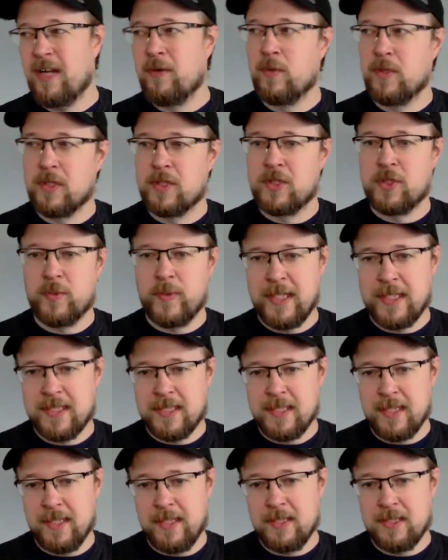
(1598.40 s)
I will tweak
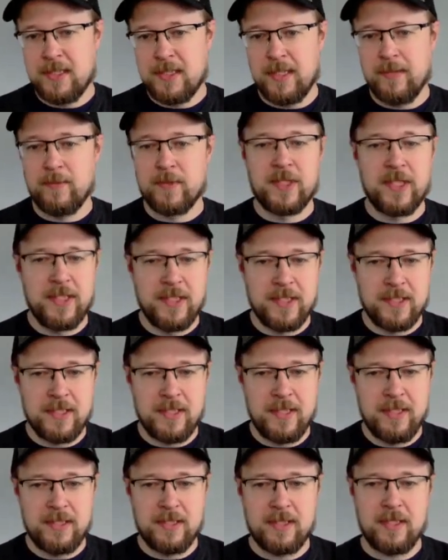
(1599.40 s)
slides. I will change
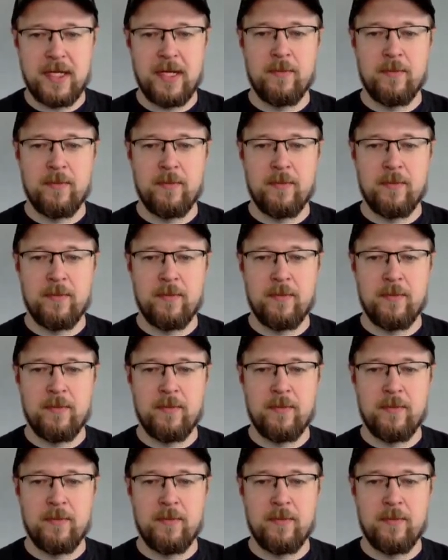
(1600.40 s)
slides.